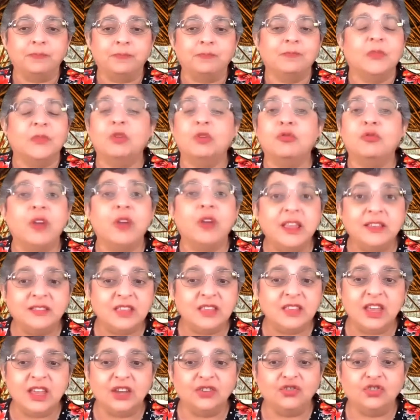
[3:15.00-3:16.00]
Raise
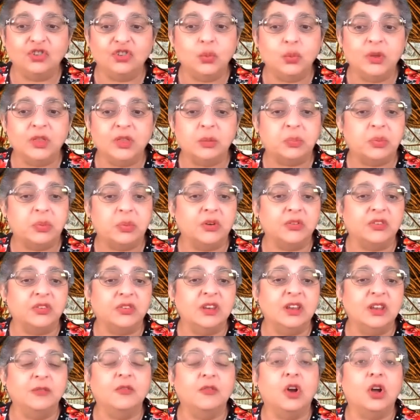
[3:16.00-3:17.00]
the issue with the person
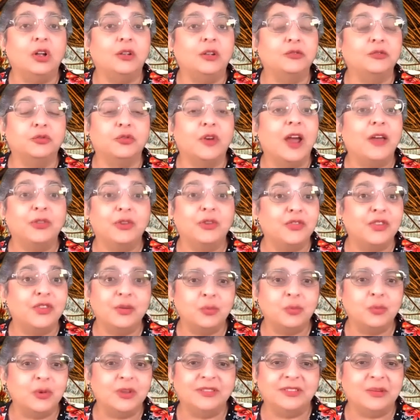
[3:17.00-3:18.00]
involved rather than
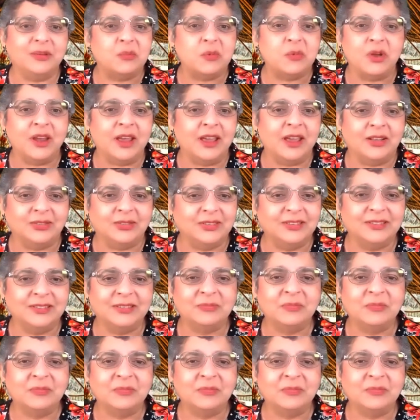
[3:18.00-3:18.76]
with someone else.